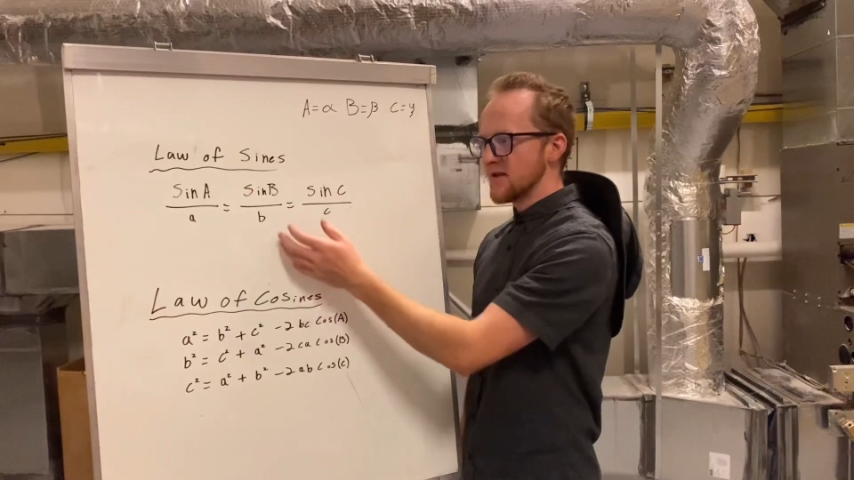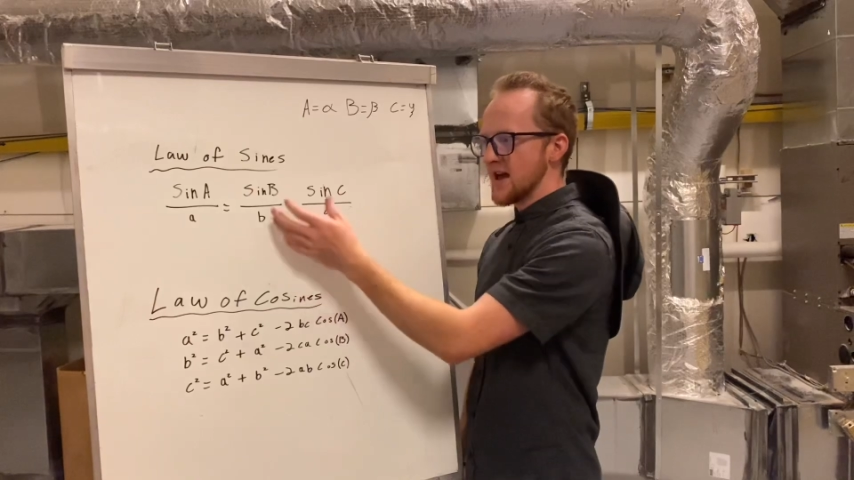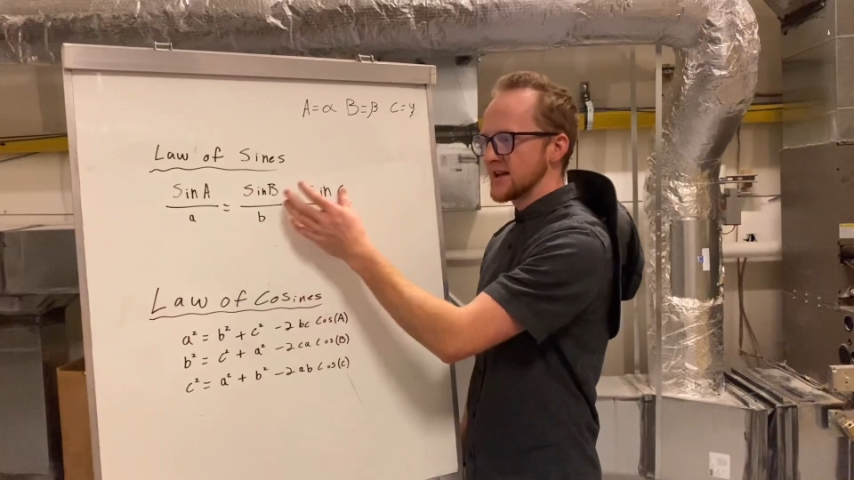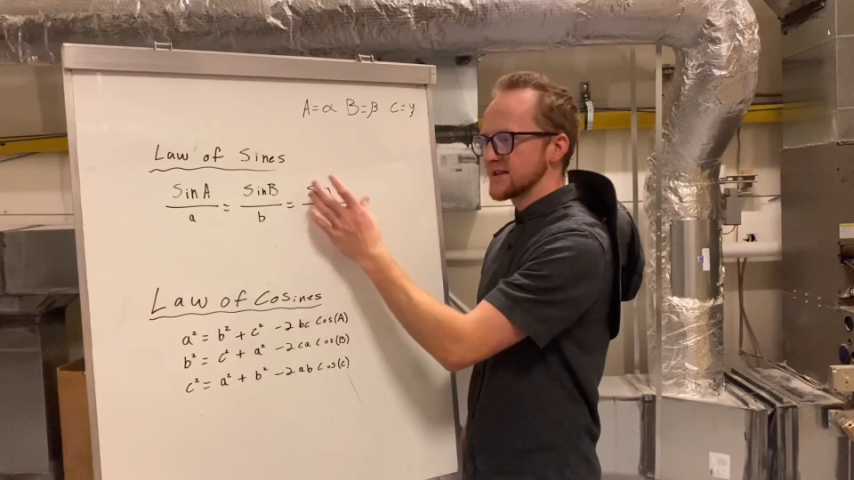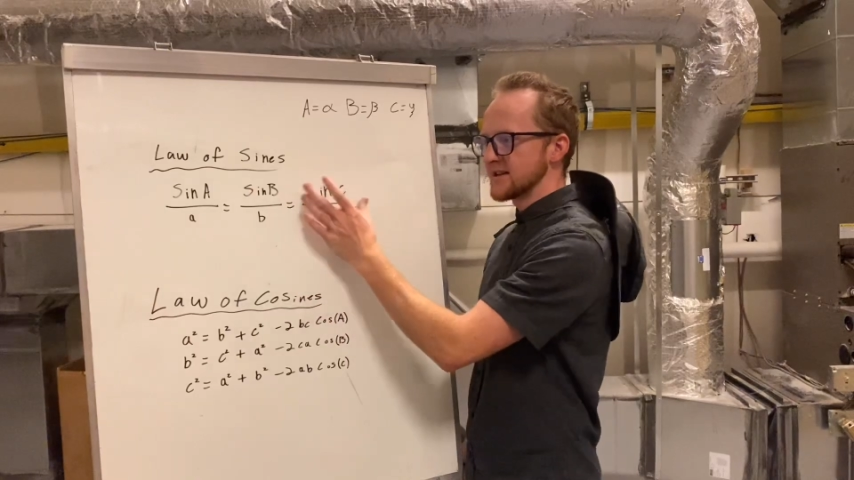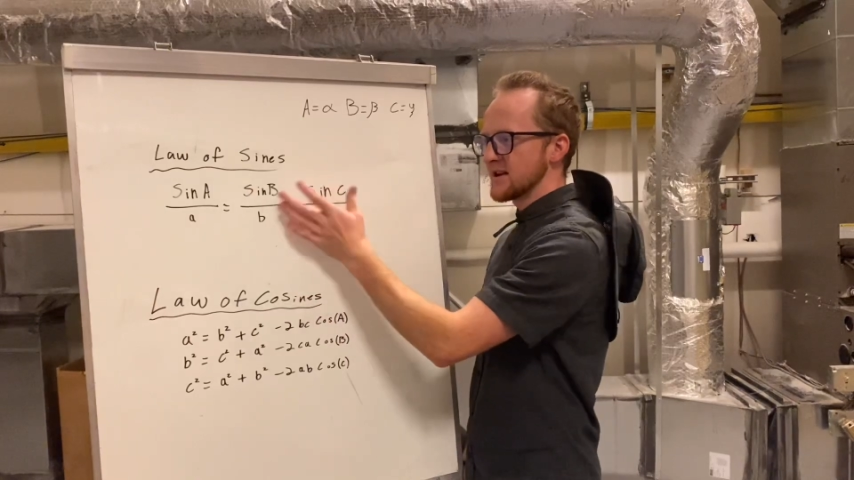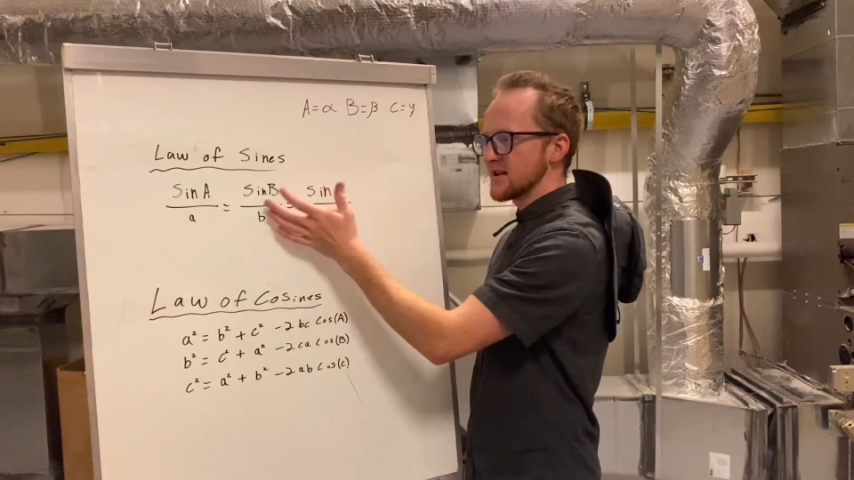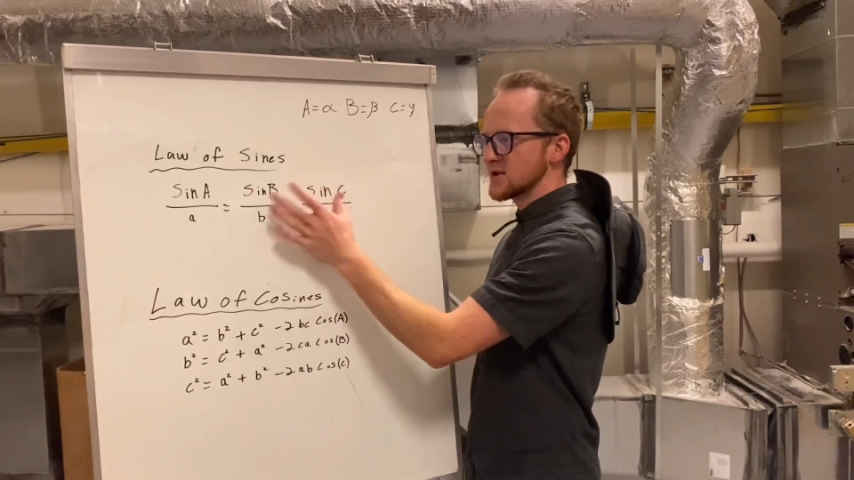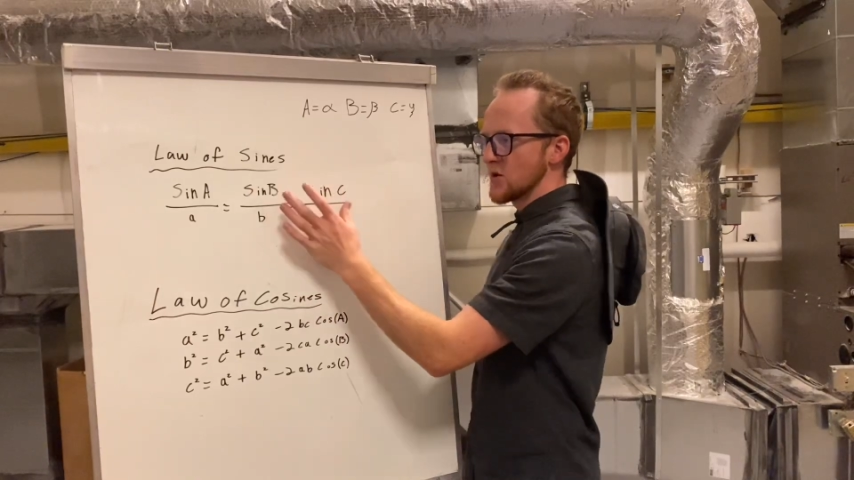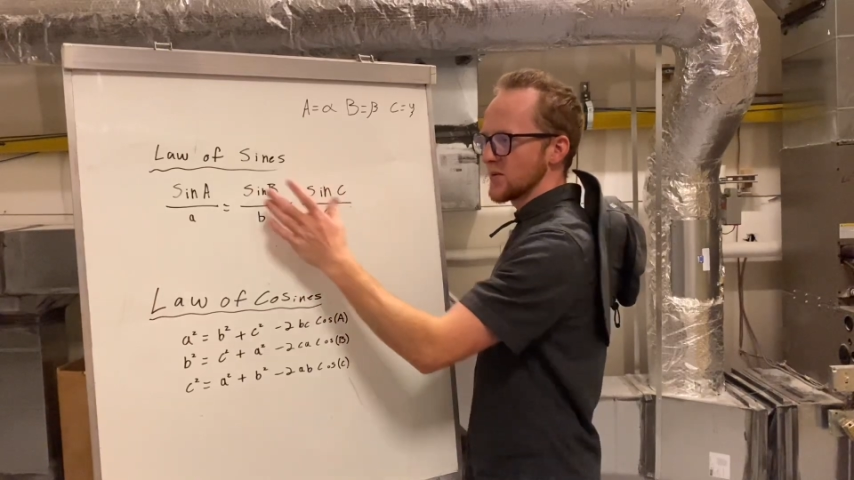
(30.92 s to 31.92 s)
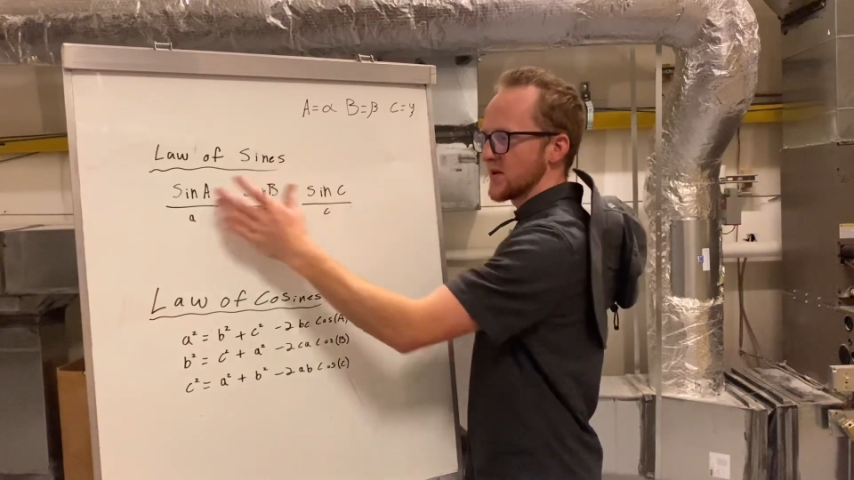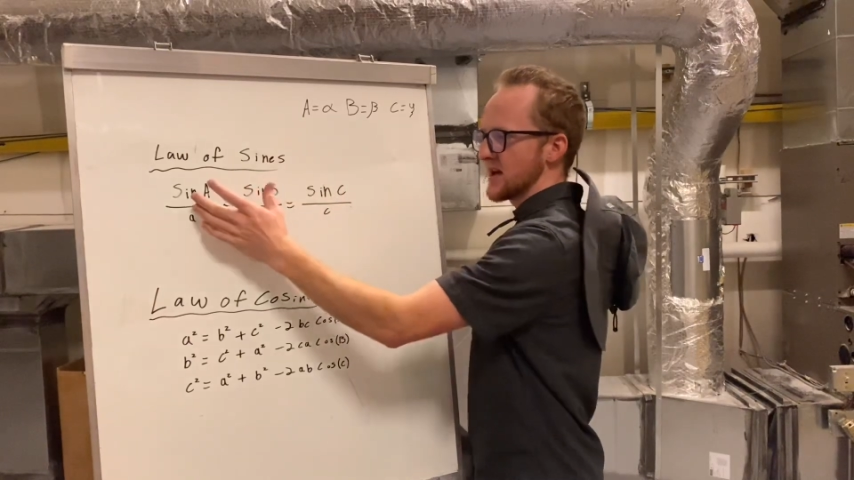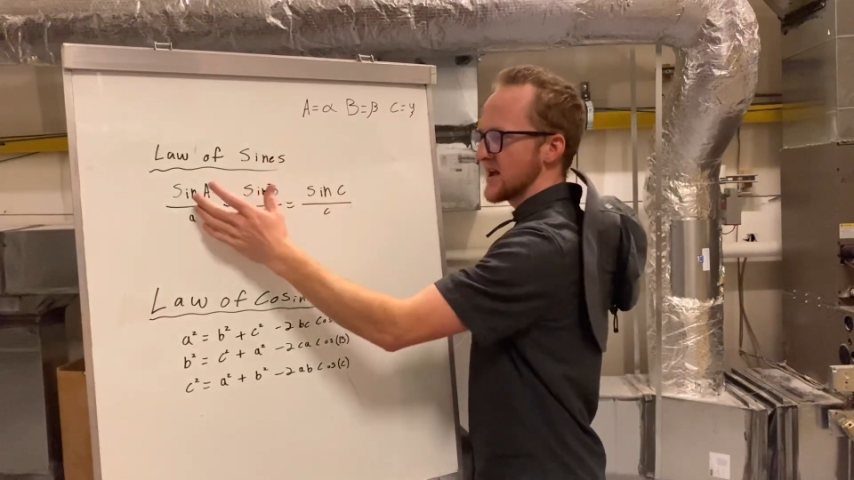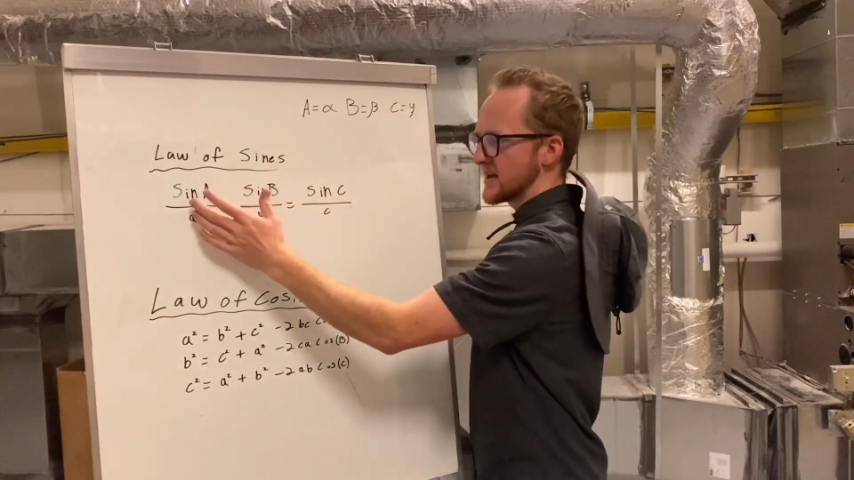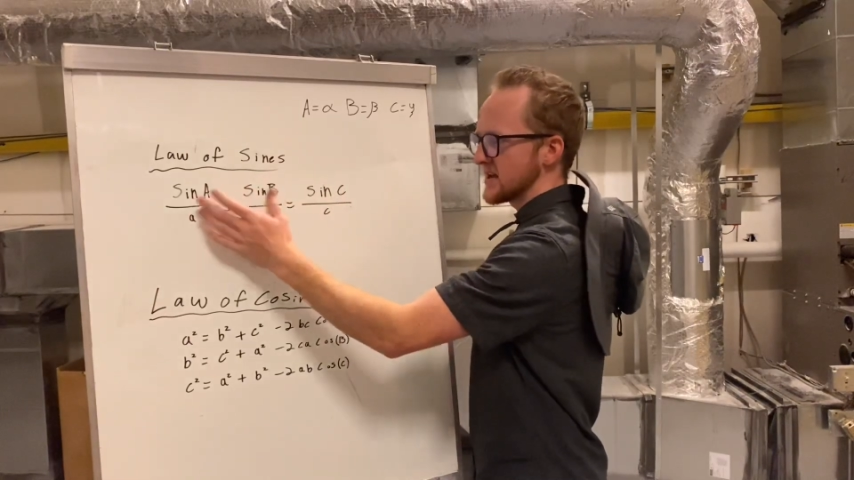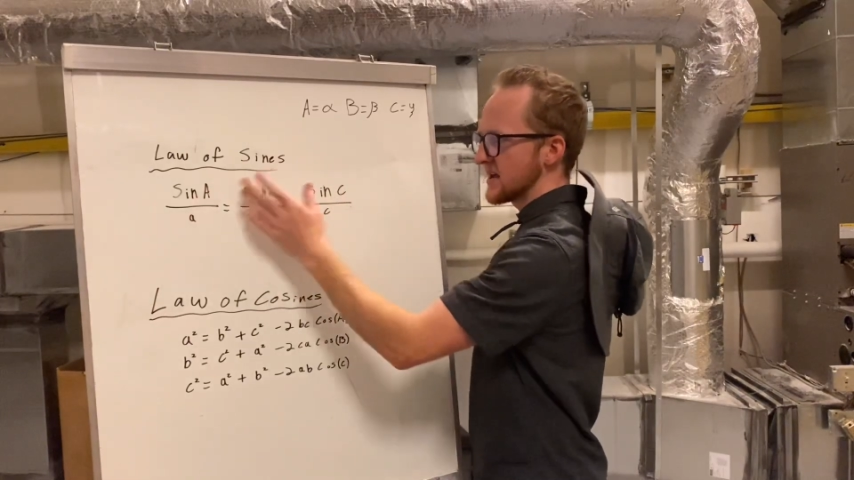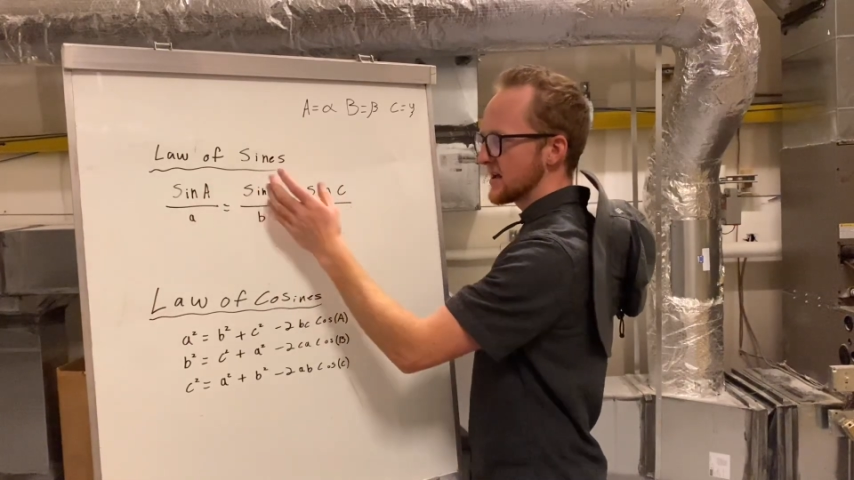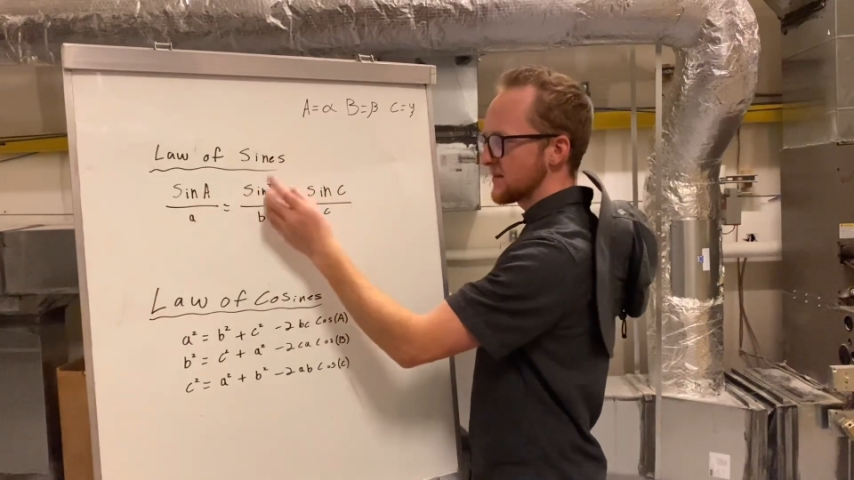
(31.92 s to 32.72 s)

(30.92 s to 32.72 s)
And so the A,